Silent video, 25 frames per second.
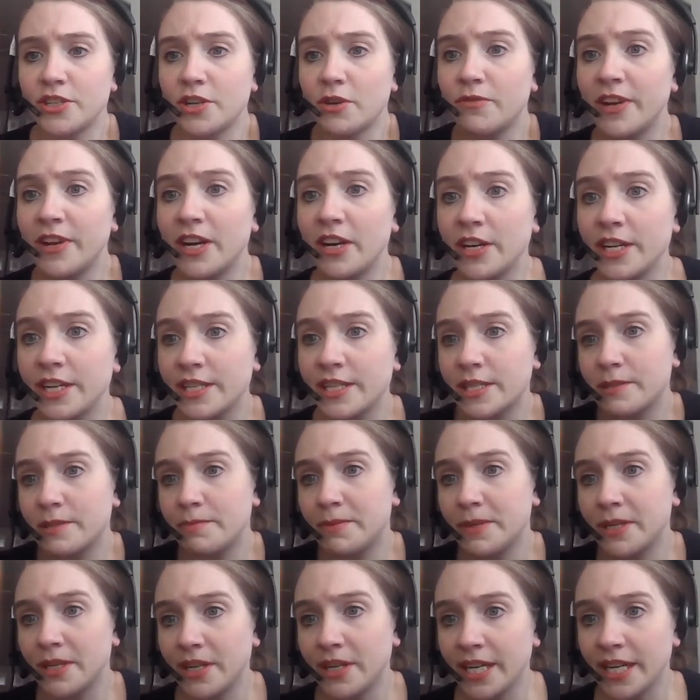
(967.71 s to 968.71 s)
They're very
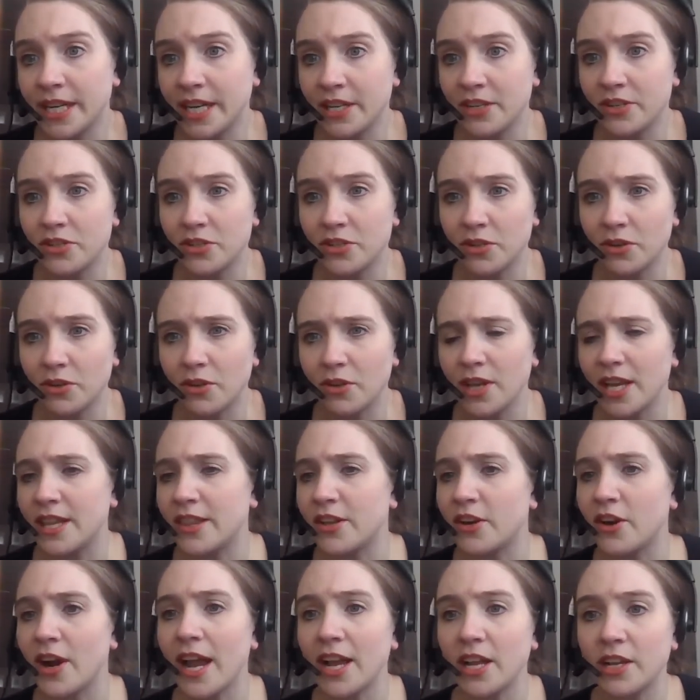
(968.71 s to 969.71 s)
experiential
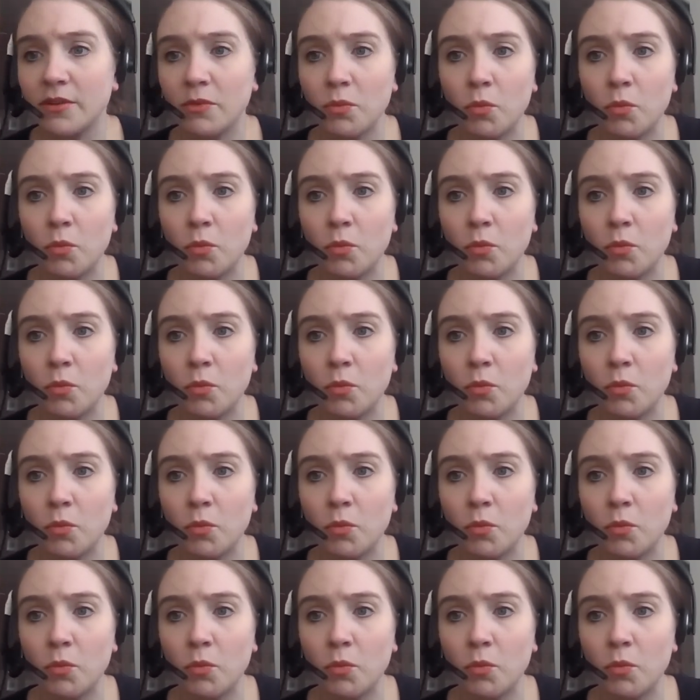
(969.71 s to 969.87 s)
and they're